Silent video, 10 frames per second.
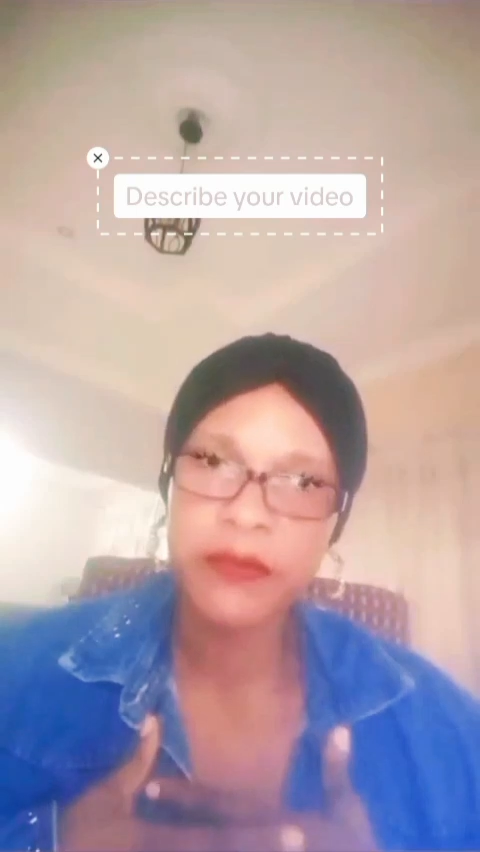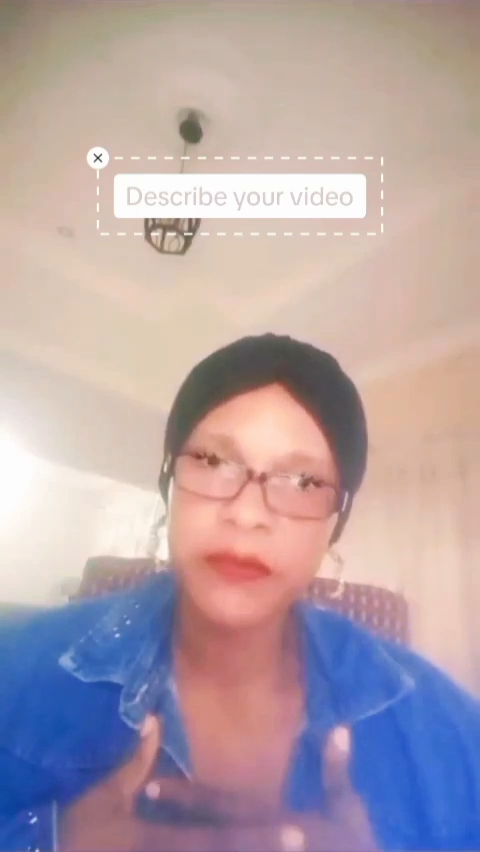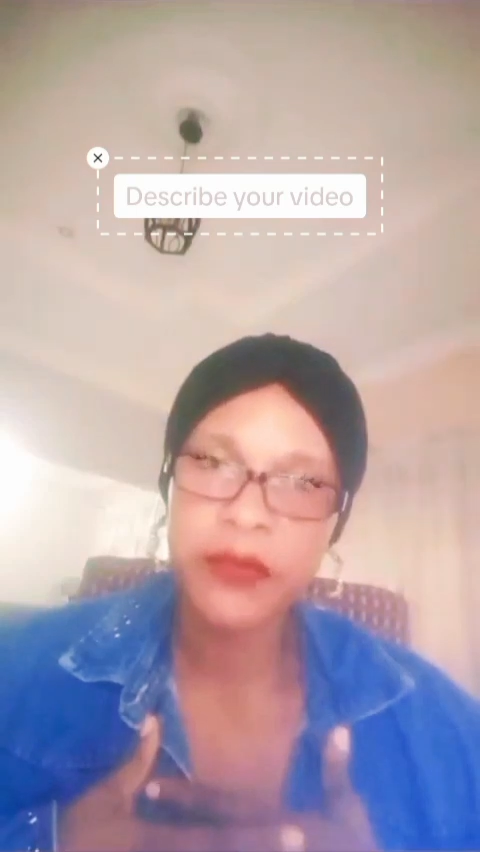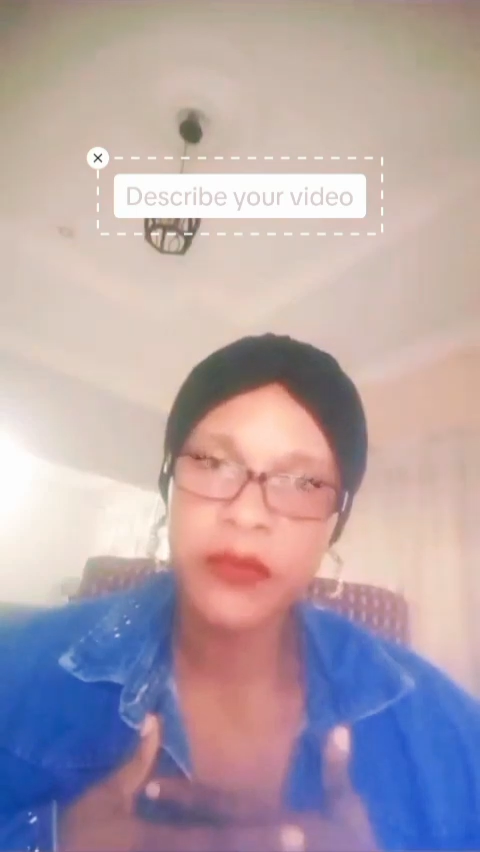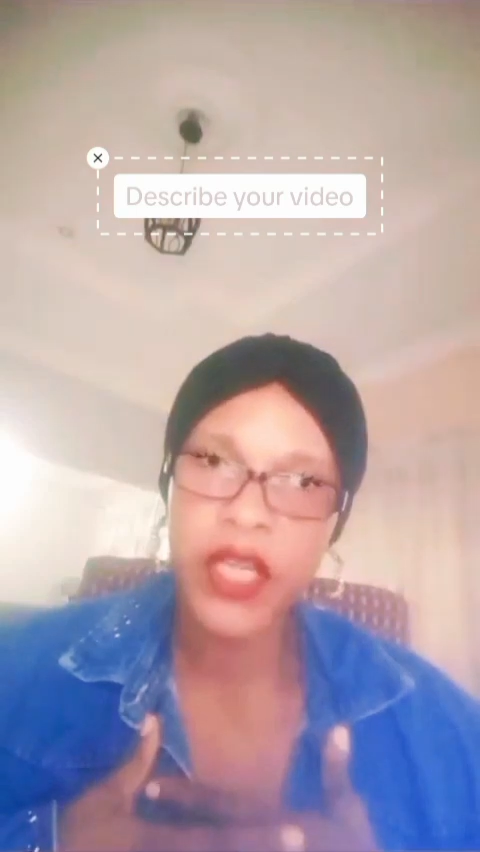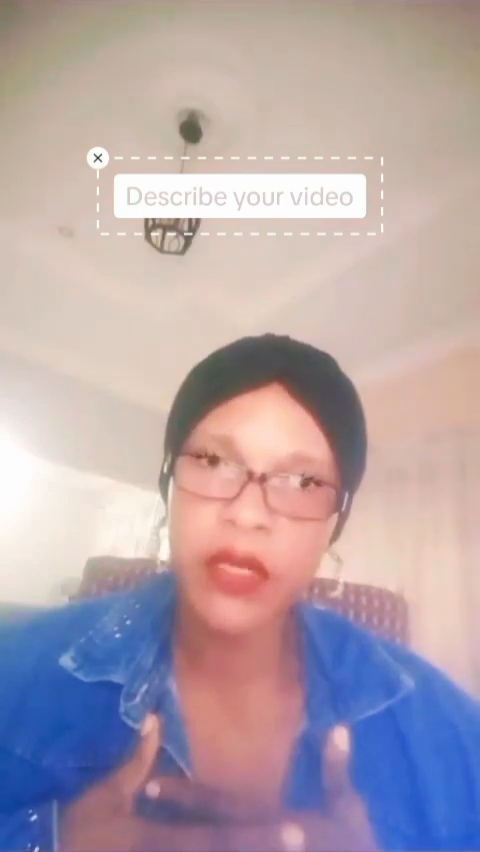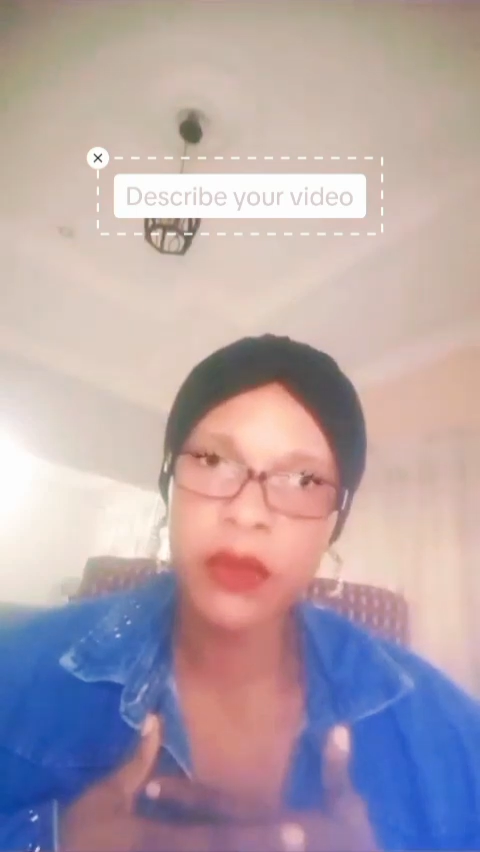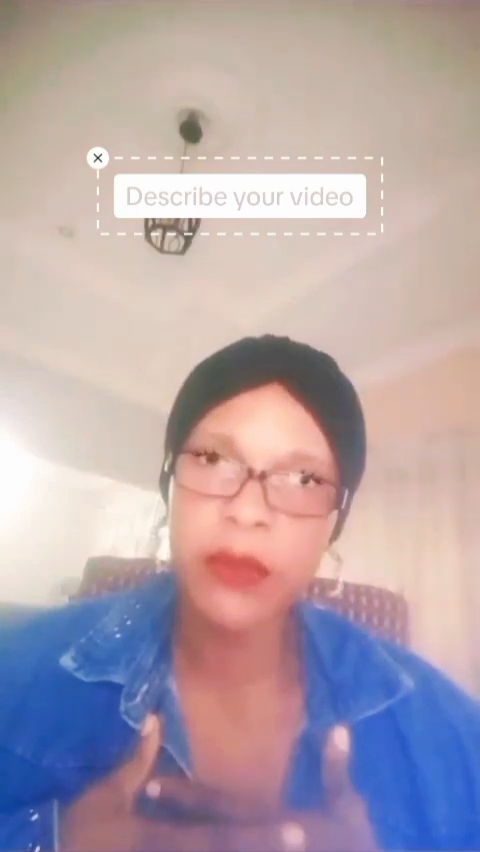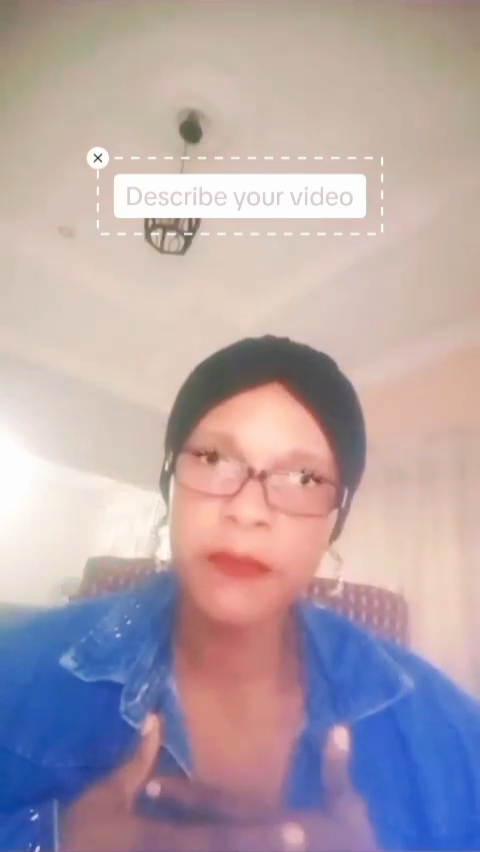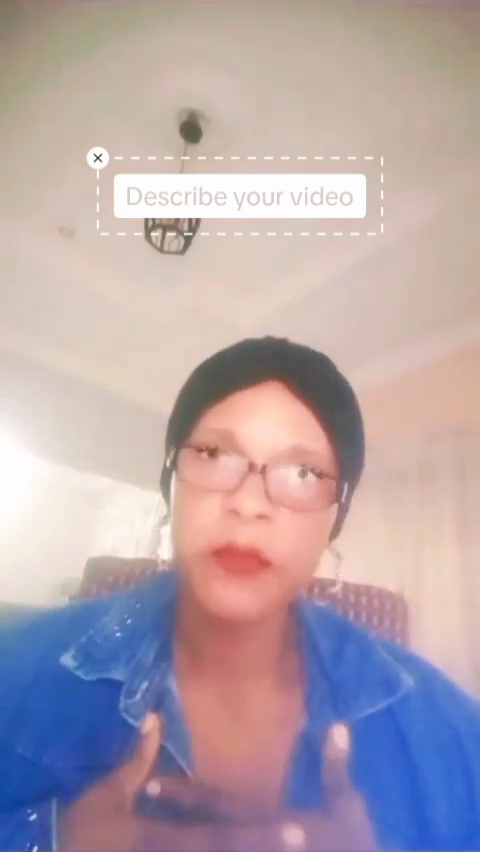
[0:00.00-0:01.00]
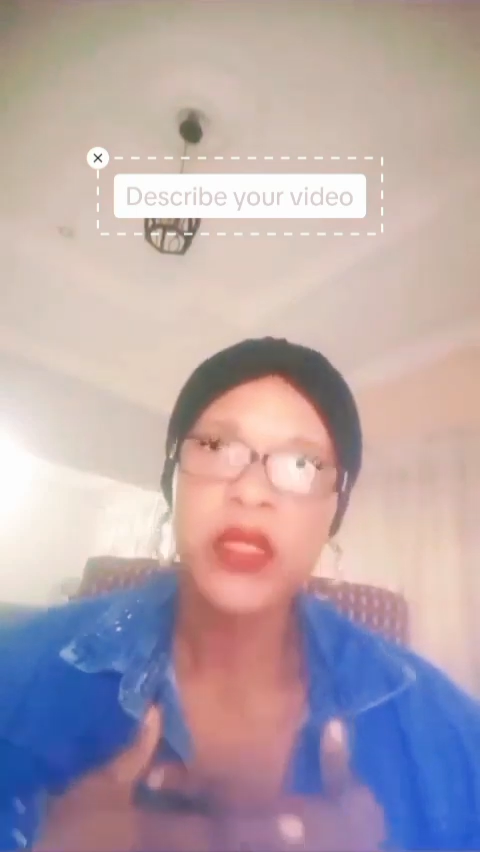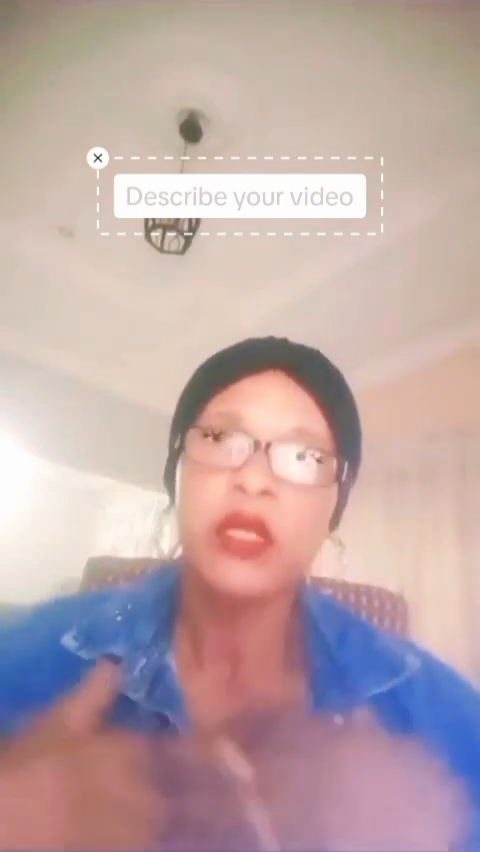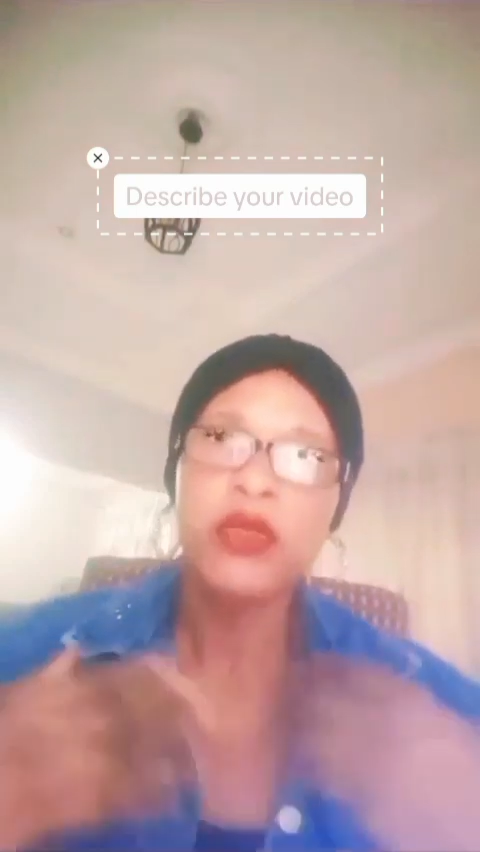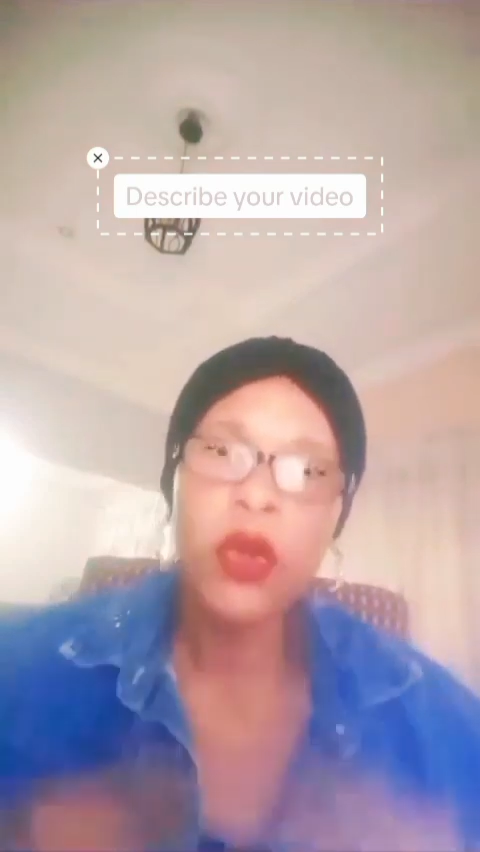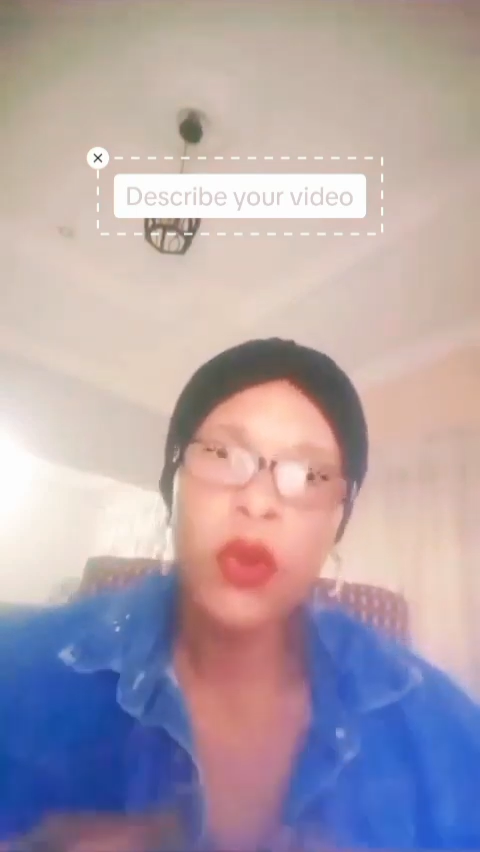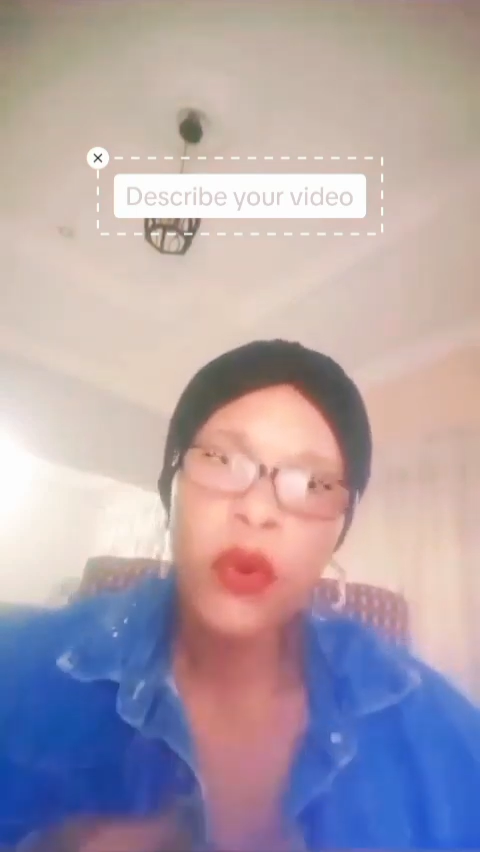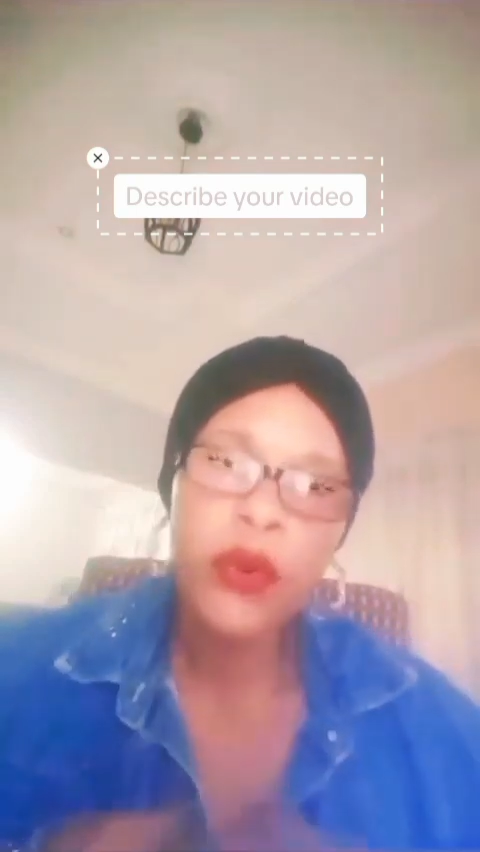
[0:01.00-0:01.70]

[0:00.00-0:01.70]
you know who